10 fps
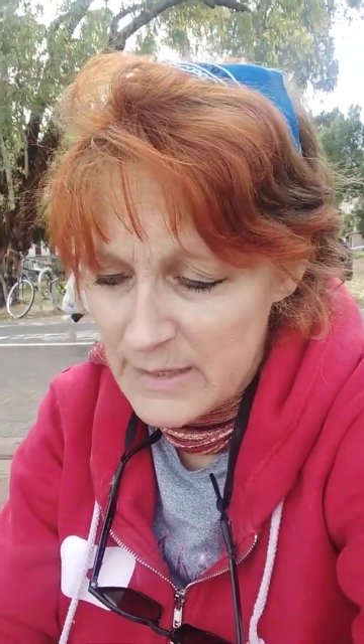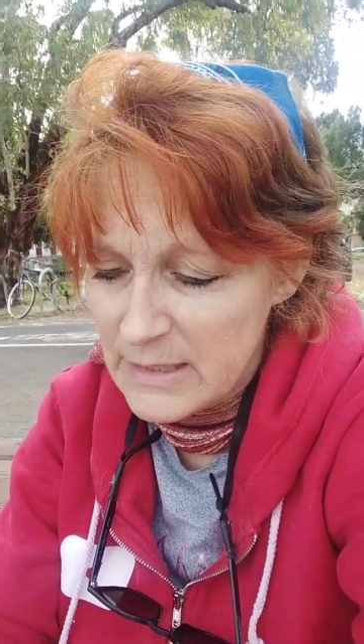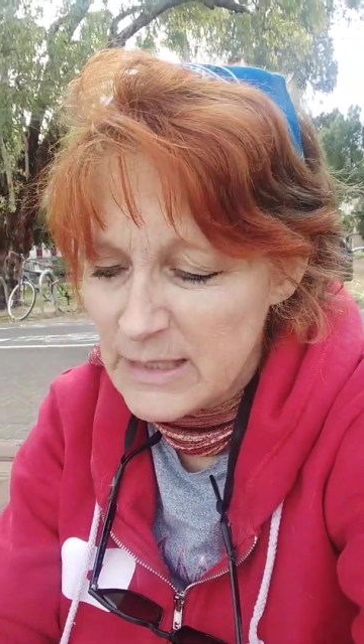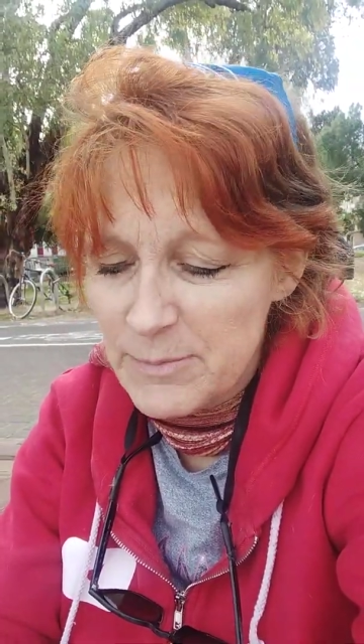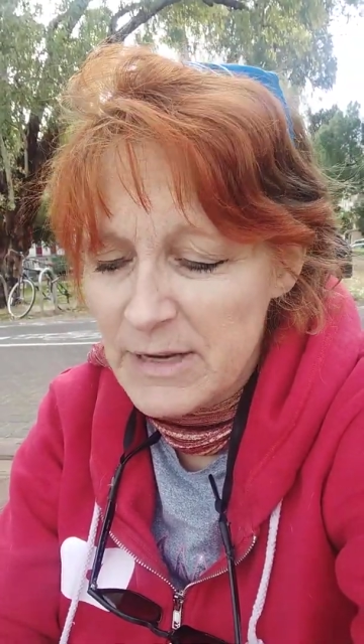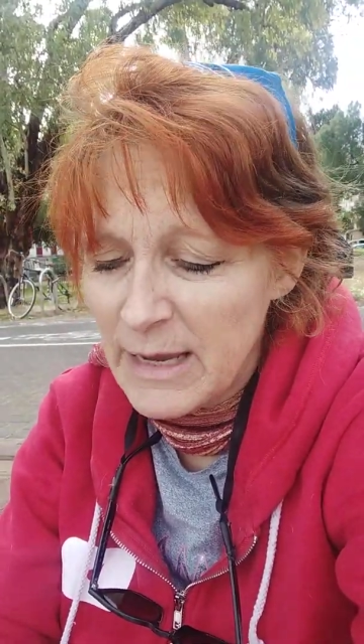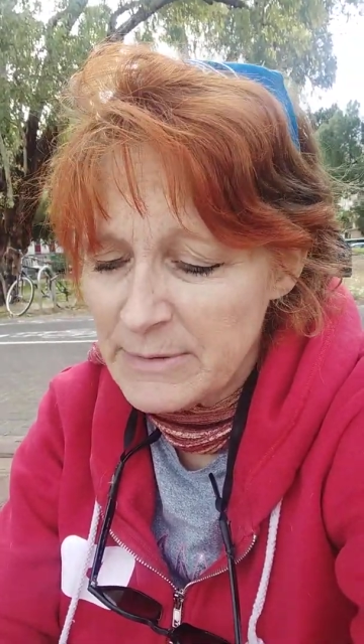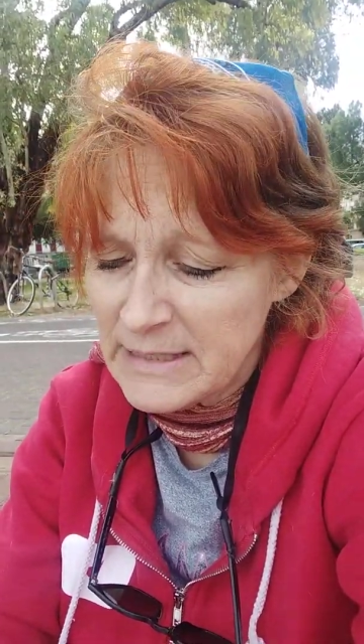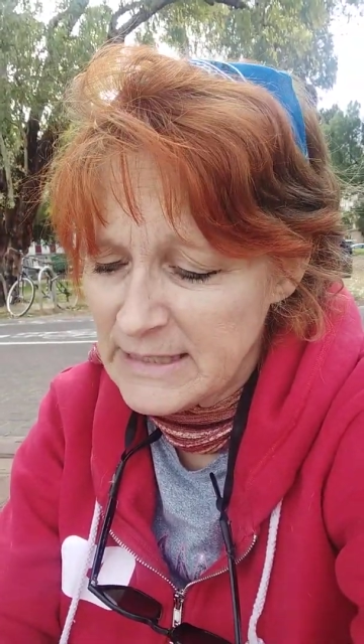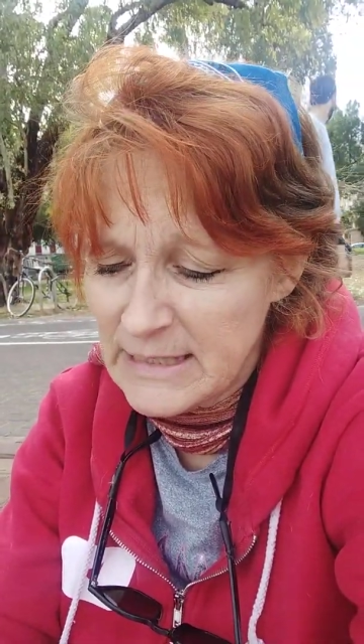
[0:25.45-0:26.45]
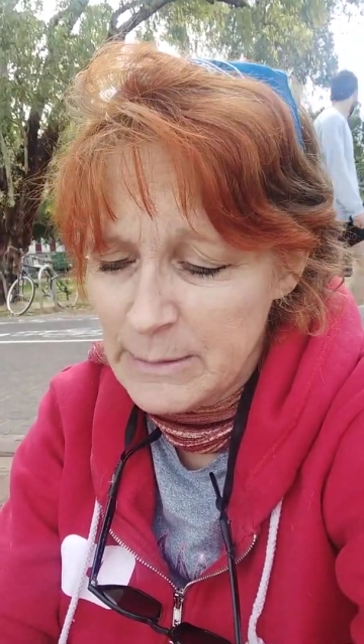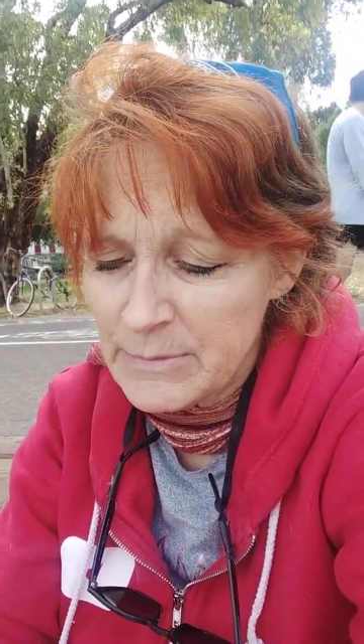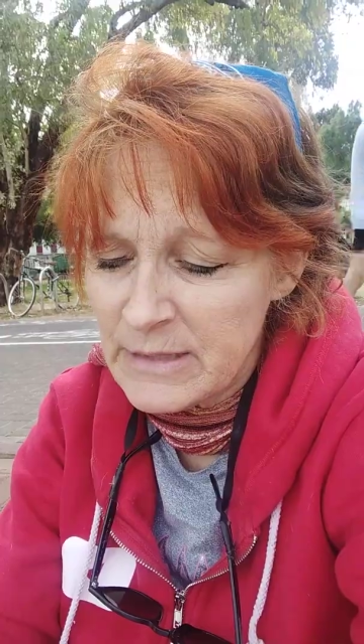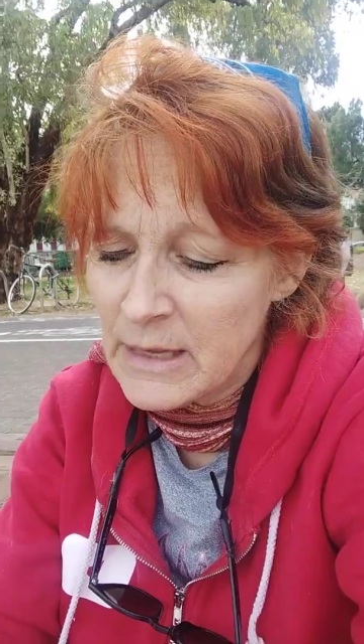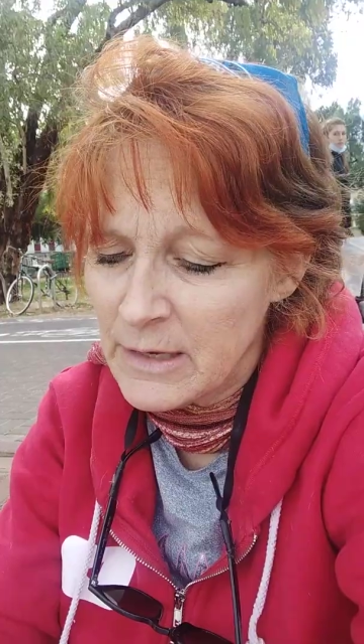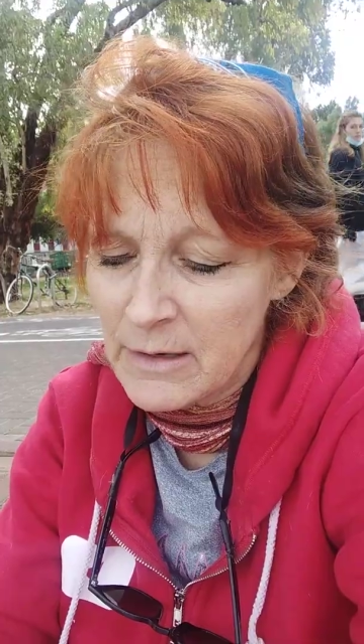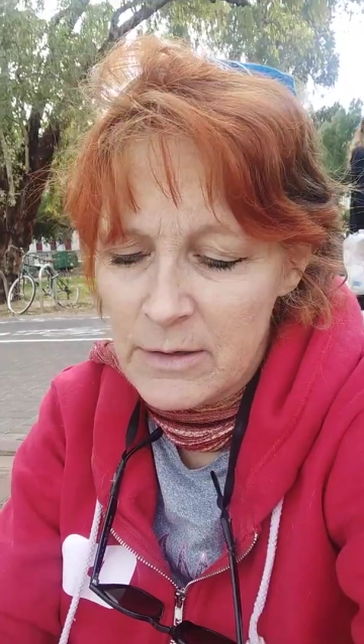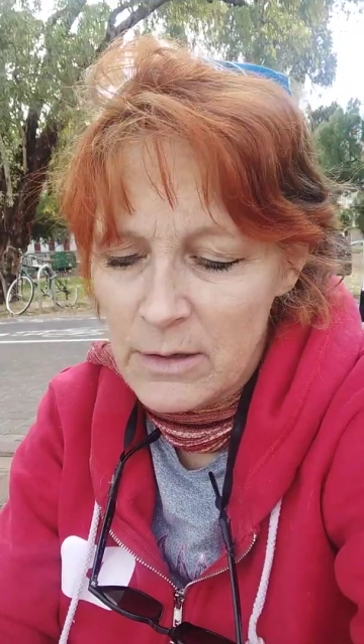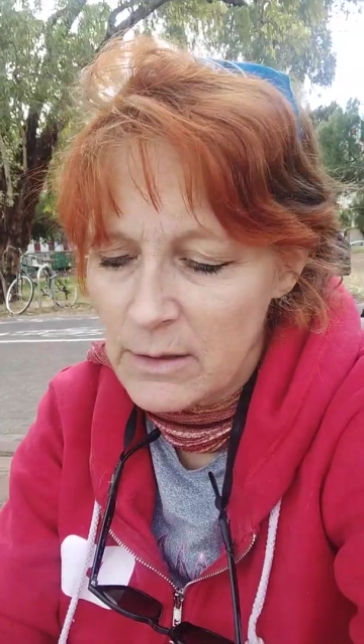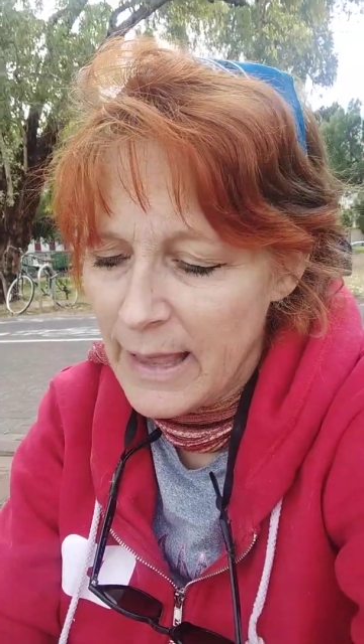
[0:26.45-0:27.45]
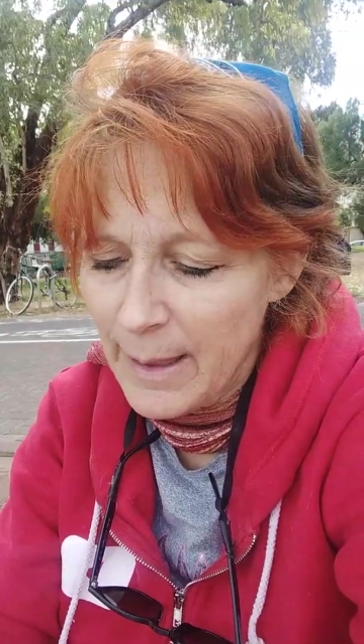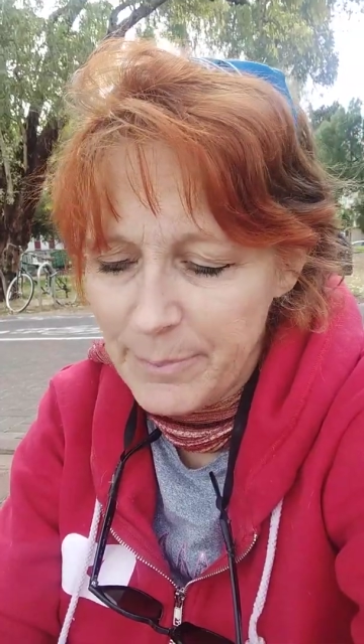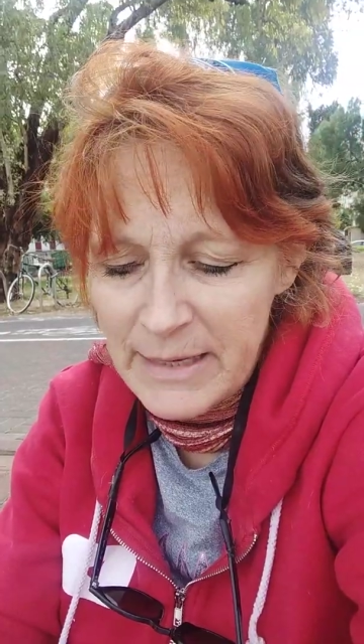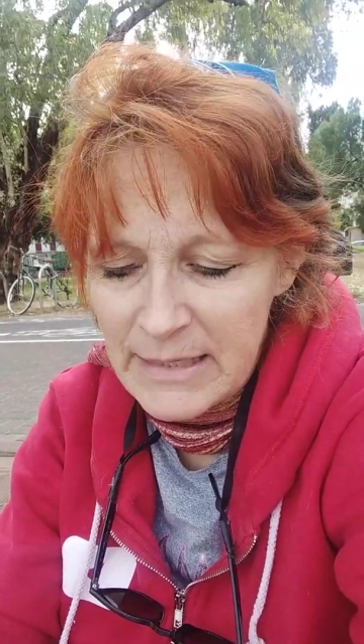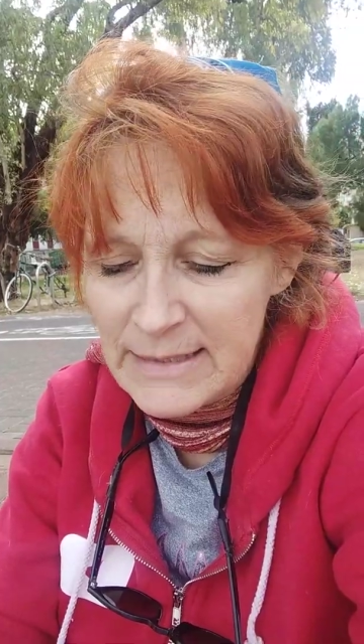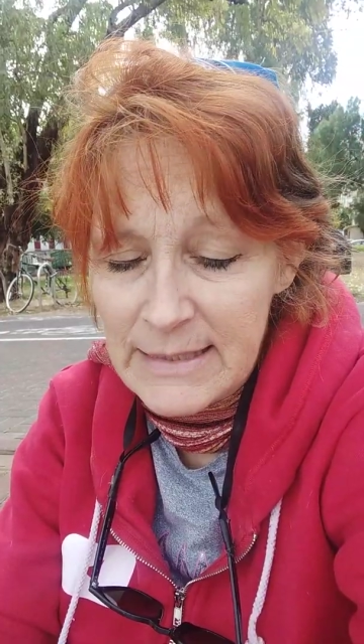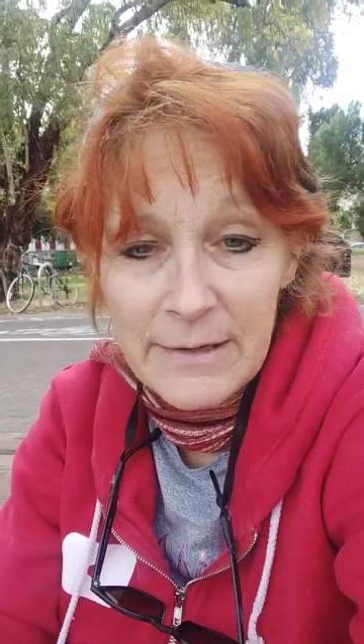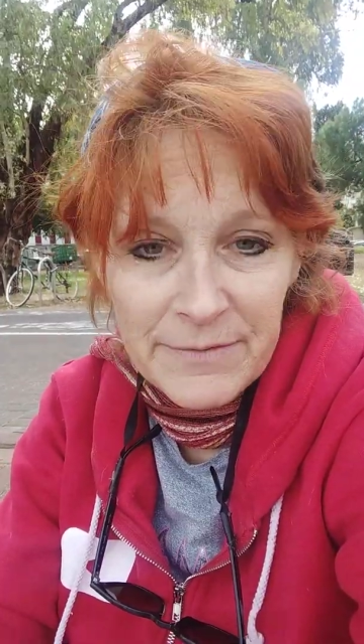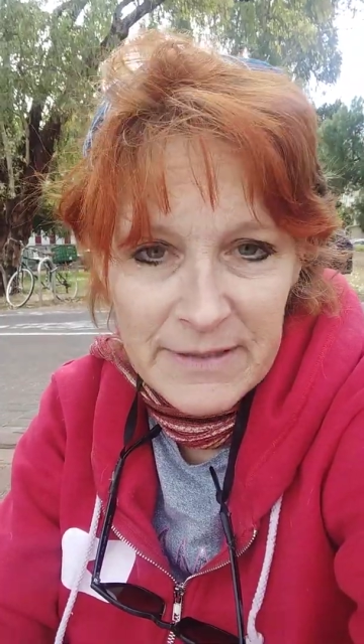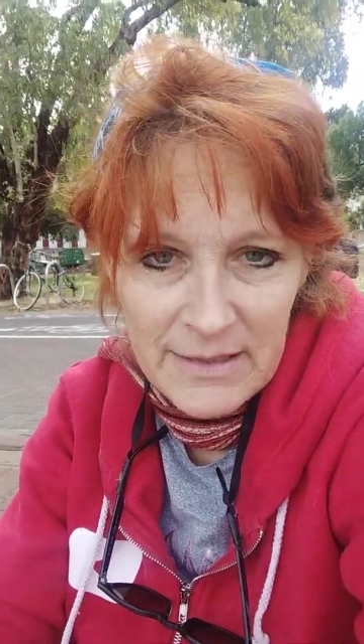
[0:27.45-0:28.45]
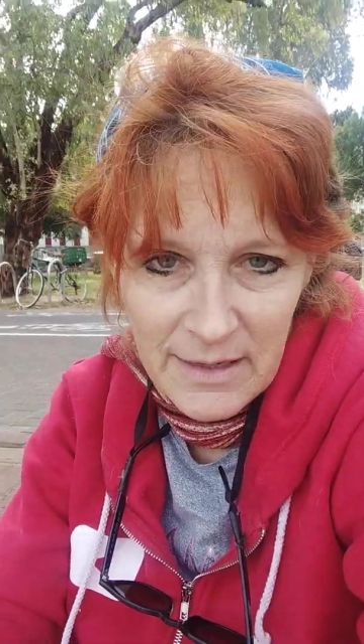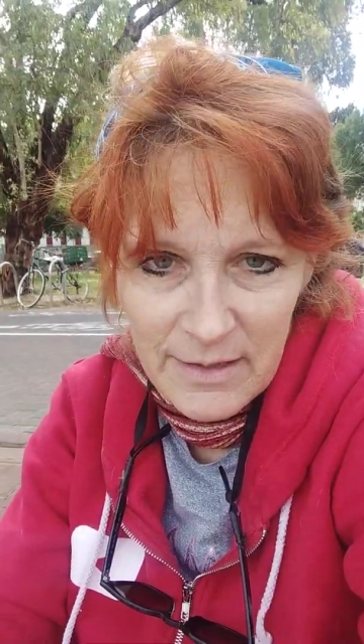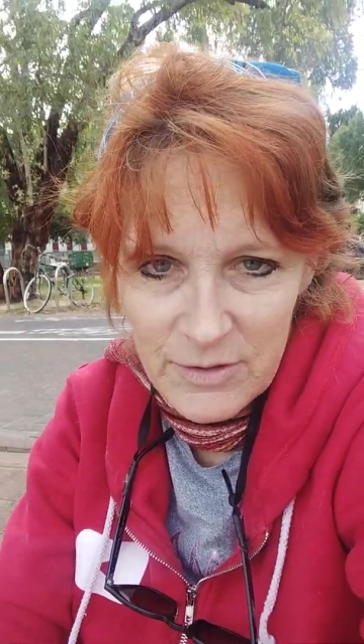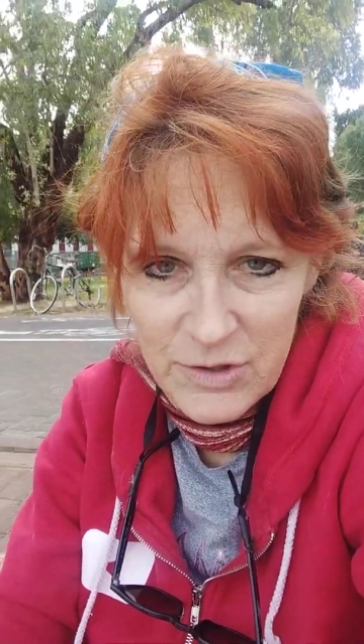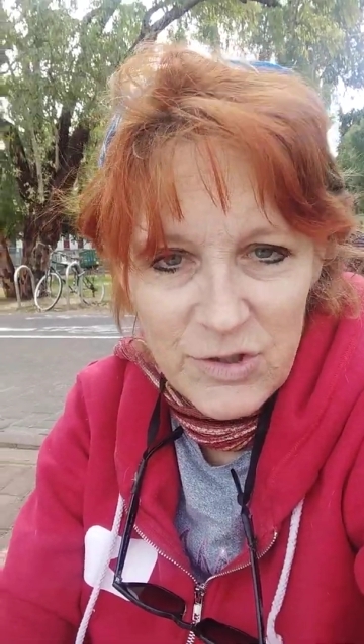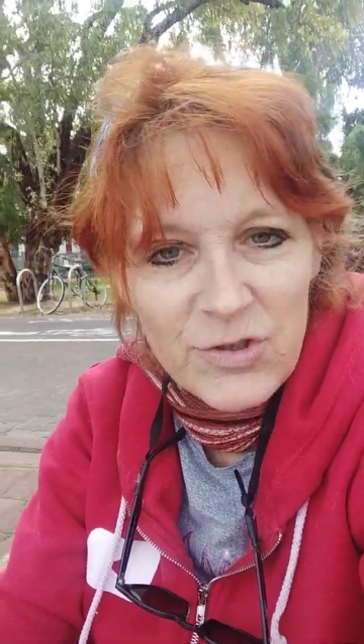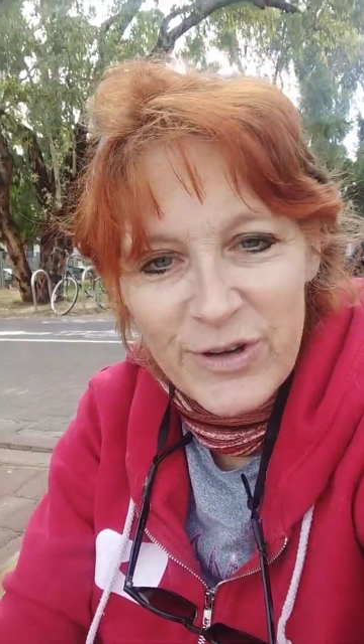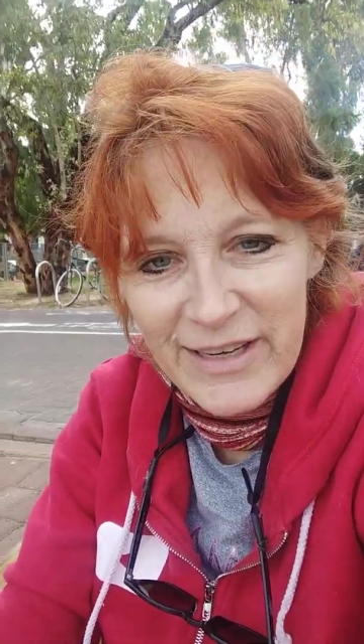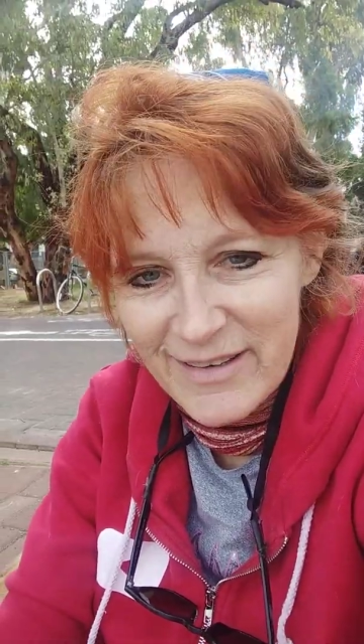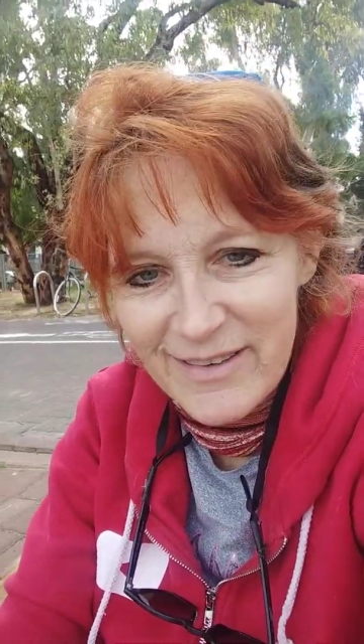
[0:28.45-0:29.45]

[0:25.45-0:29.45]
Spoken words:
Sometimes it seems that happiness lives in the street